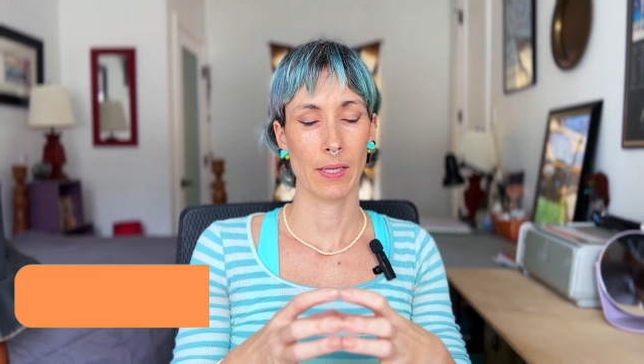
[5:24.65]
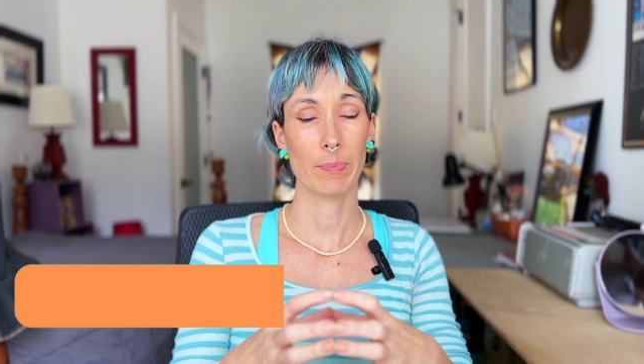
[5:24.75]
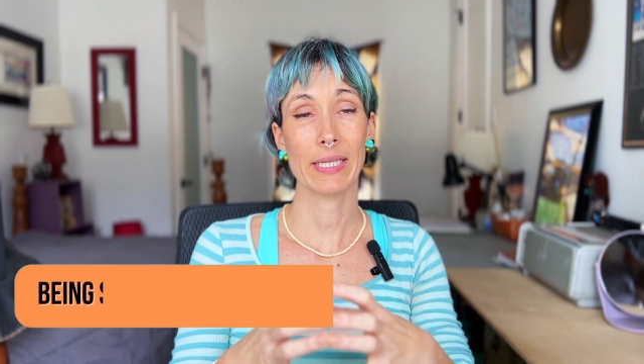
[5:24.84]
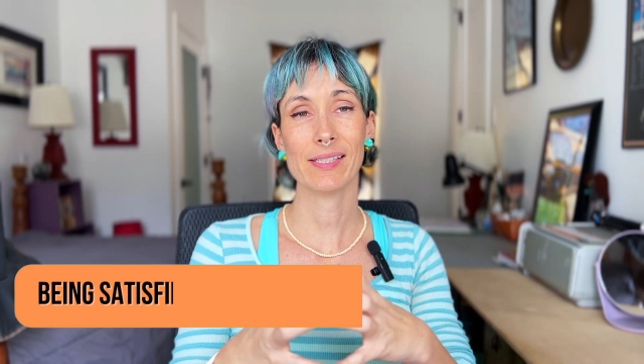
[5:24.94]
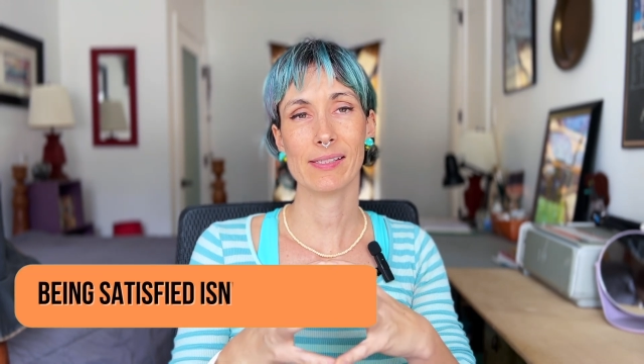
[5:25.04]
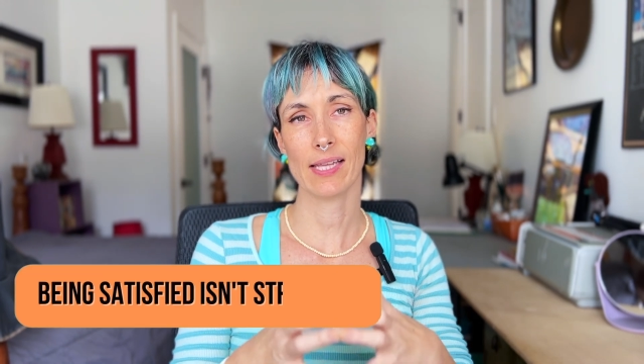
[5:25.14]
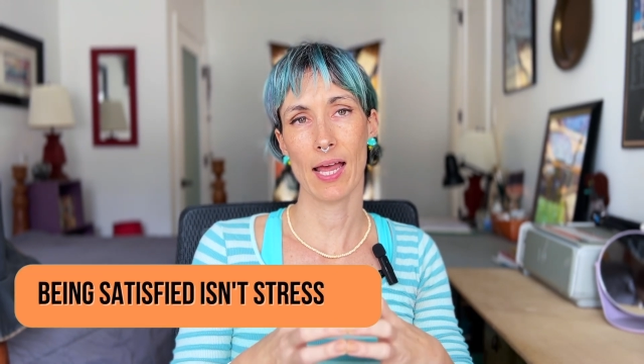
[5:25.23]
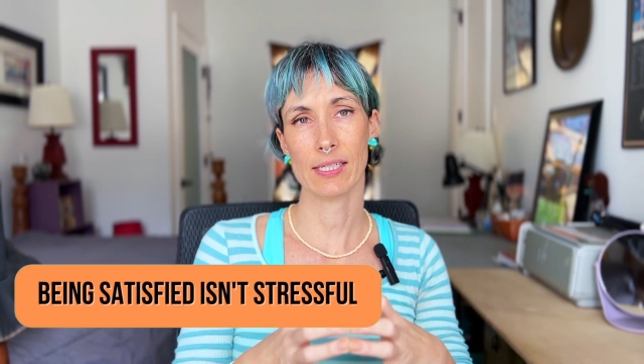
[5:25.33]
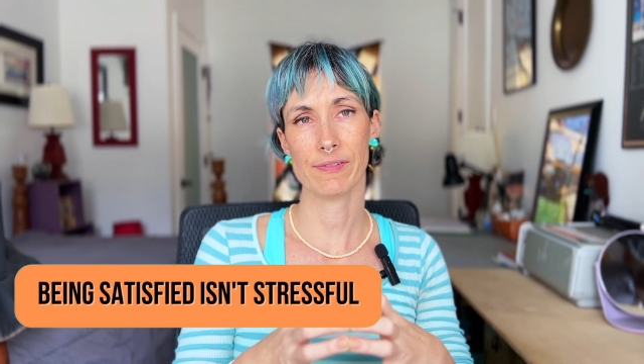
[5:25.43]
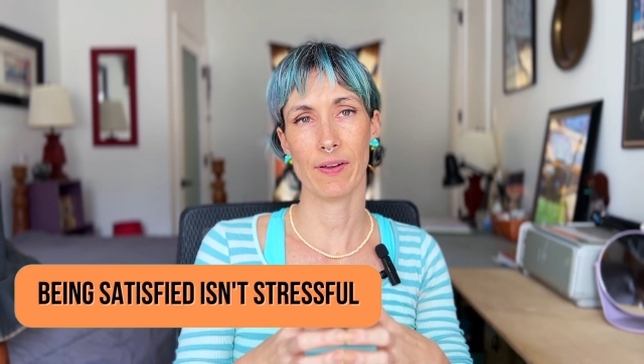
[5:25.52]
being
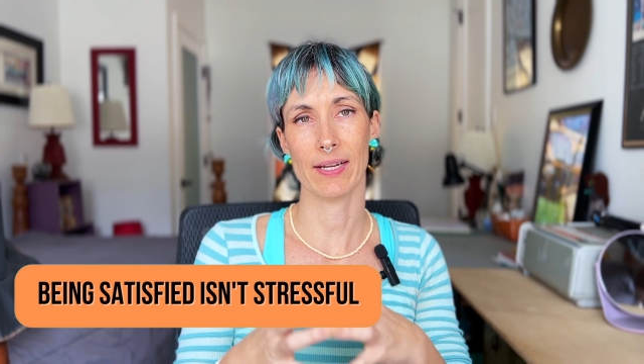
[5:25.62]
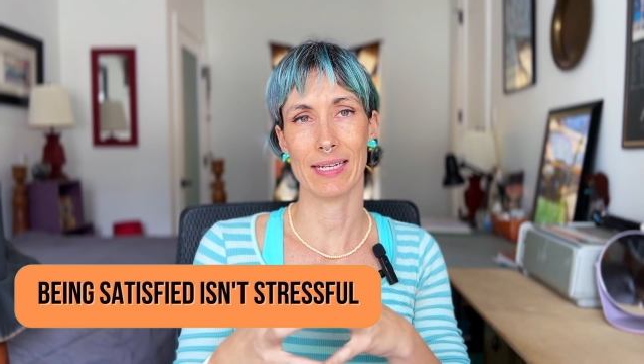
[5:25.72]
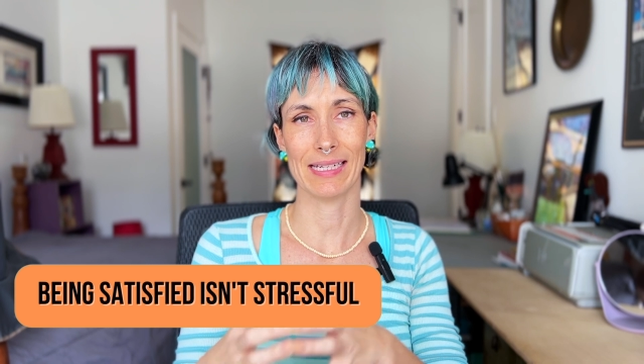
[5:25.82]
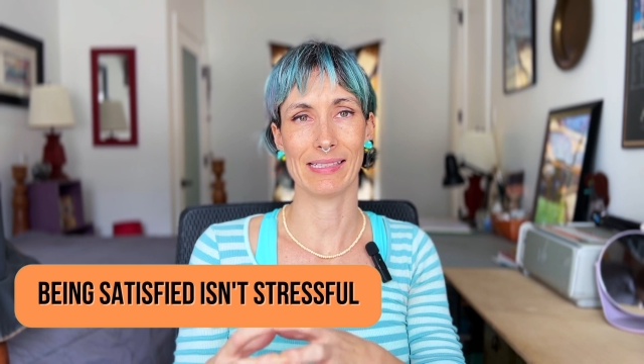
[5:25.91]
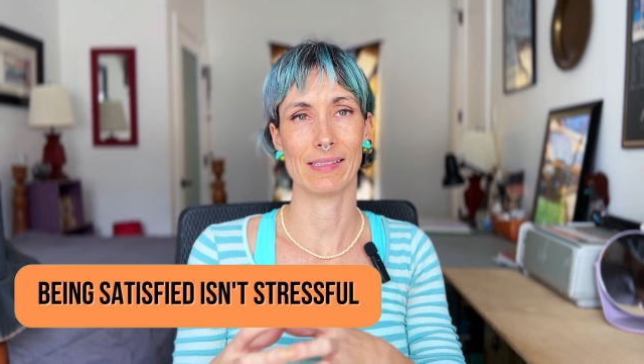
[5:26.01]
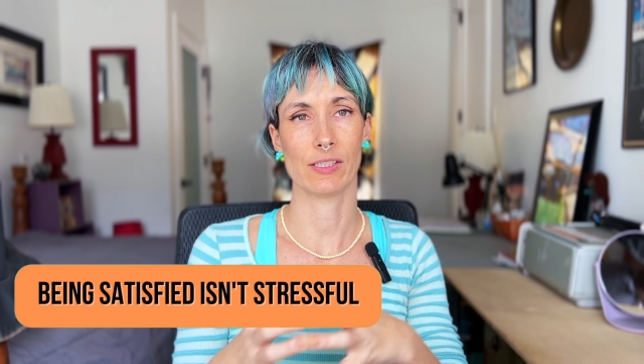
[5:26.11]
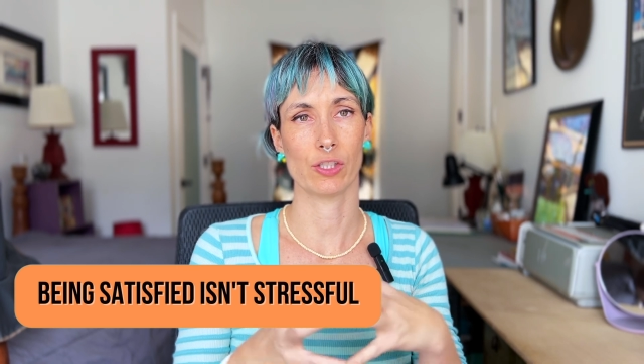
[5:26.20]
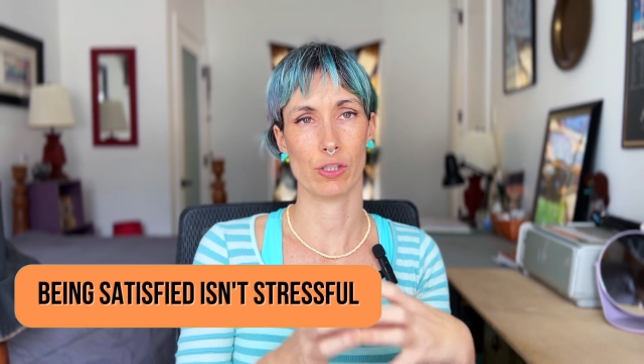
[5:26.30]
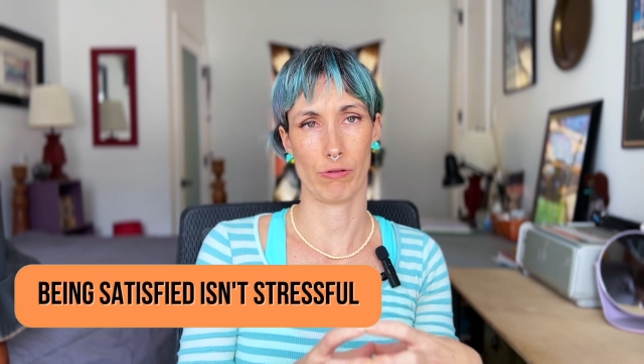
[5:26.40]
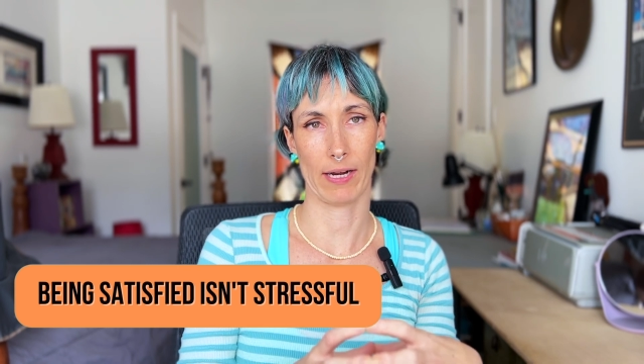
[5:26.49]
satisfied isn't
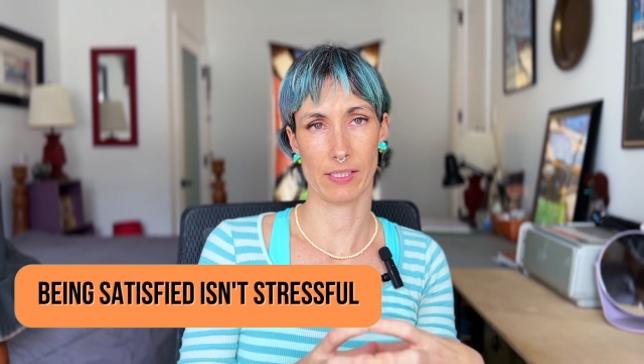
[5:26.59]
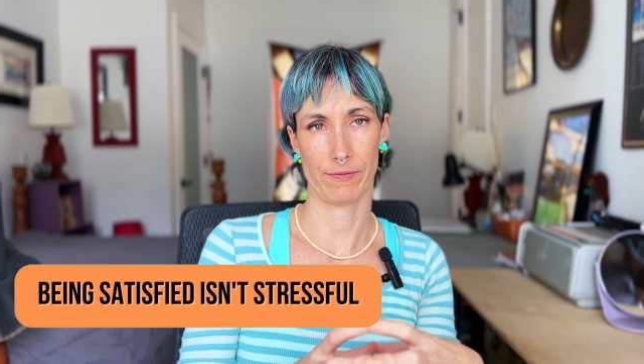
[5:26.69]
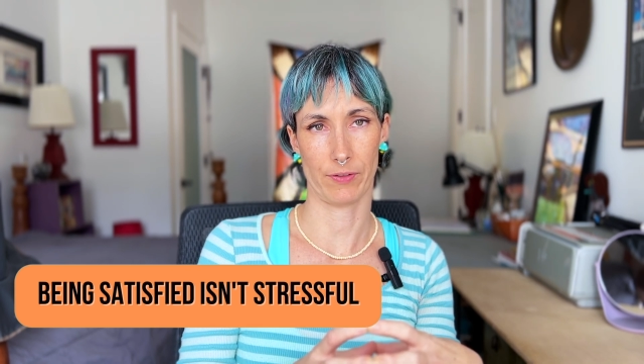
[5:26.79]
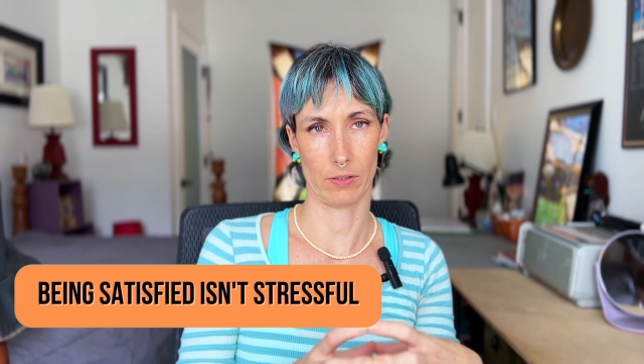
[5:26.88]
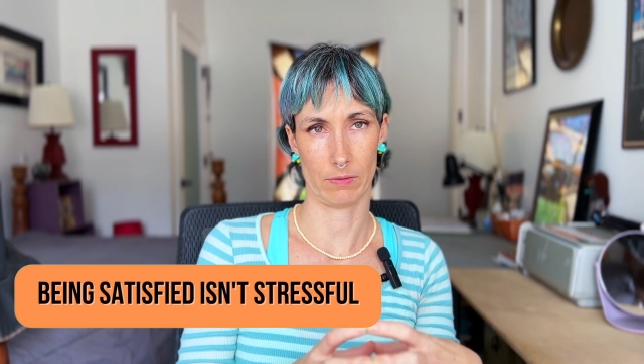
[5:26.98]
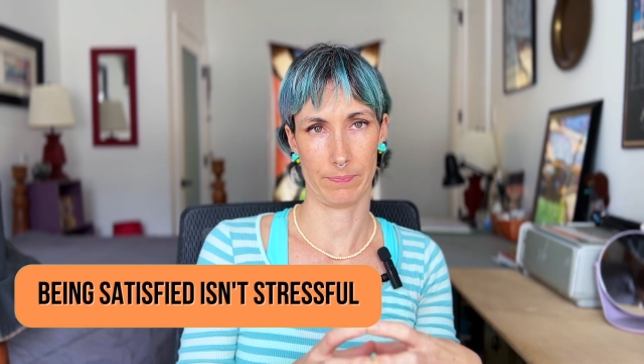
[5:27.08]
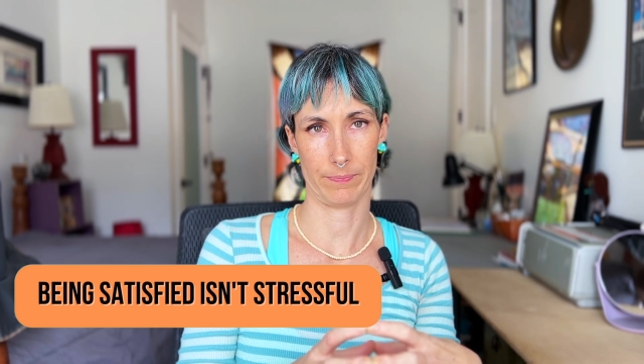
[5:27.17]
stressful.